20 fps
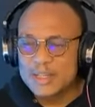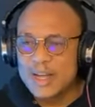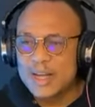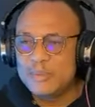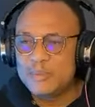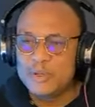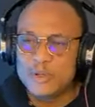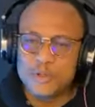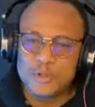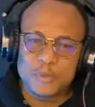the
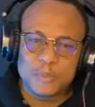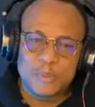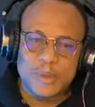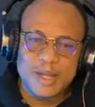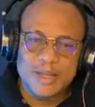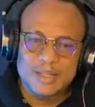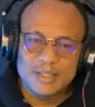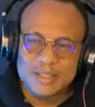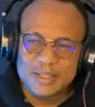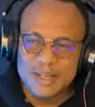time you
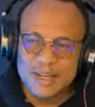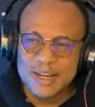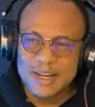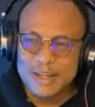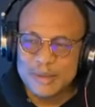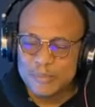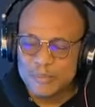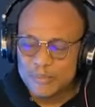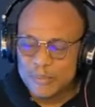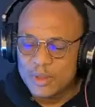spend
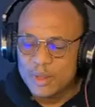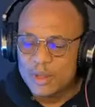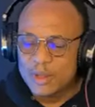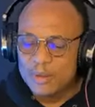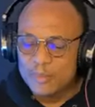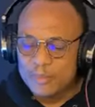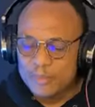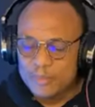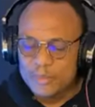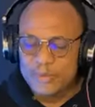time
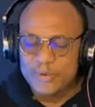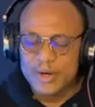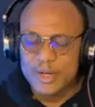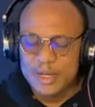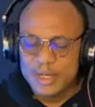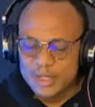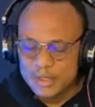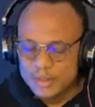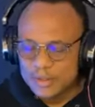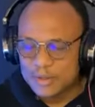
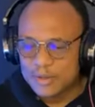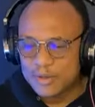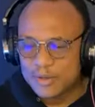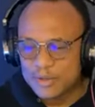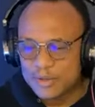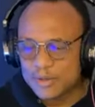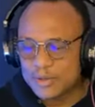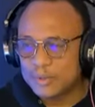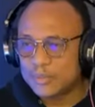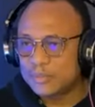praying in
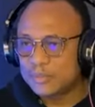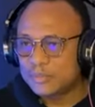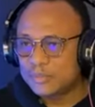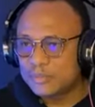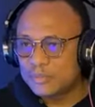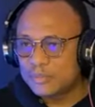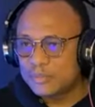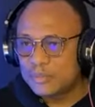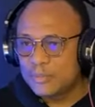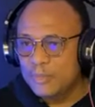tongues,
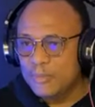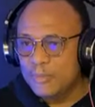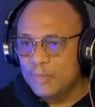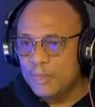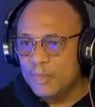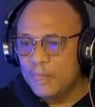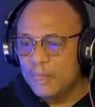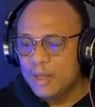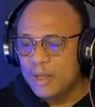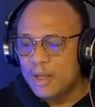
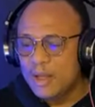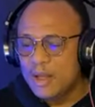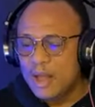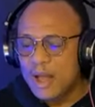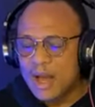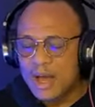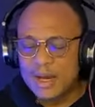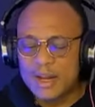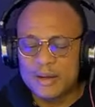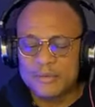
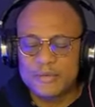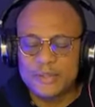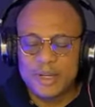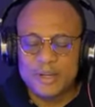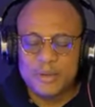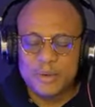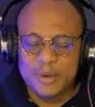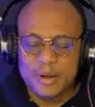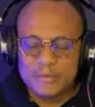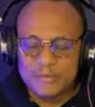and
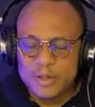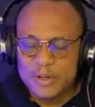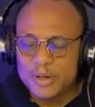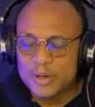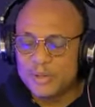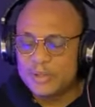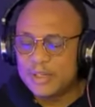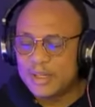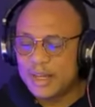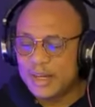after you
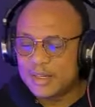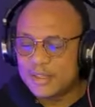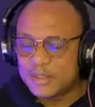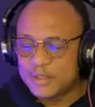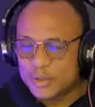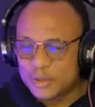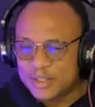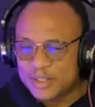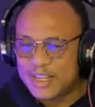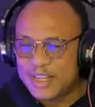have done
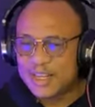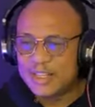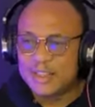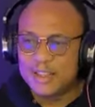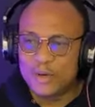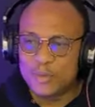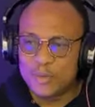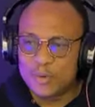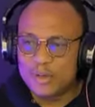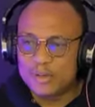that, you
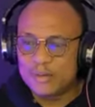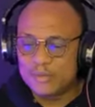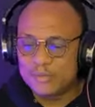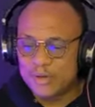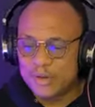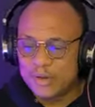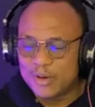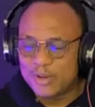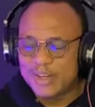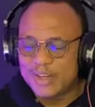take the
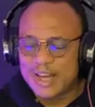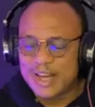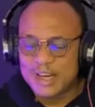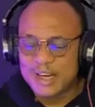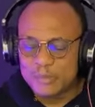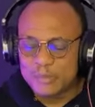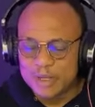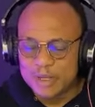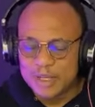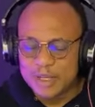word of
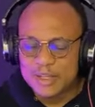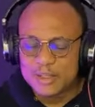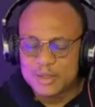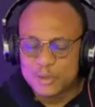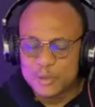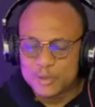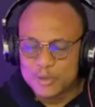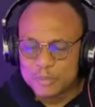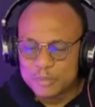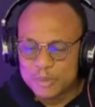God and
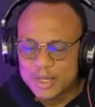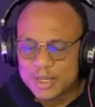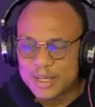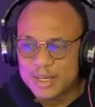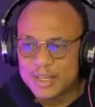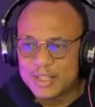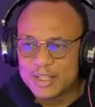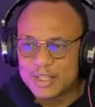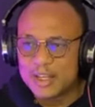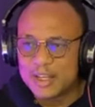begin to
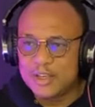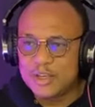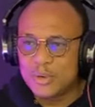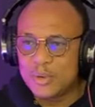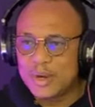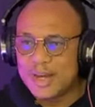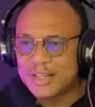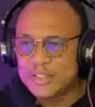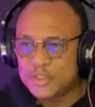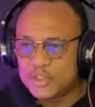speak it.
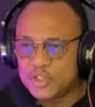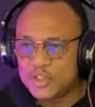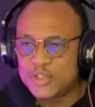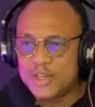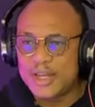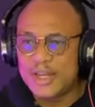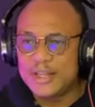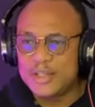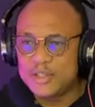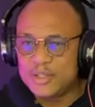You are
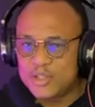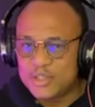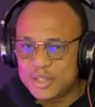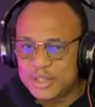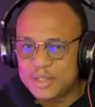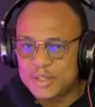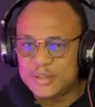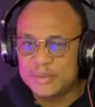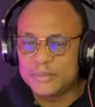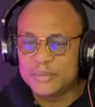
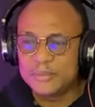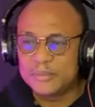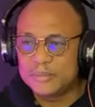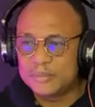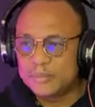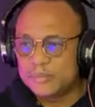changing.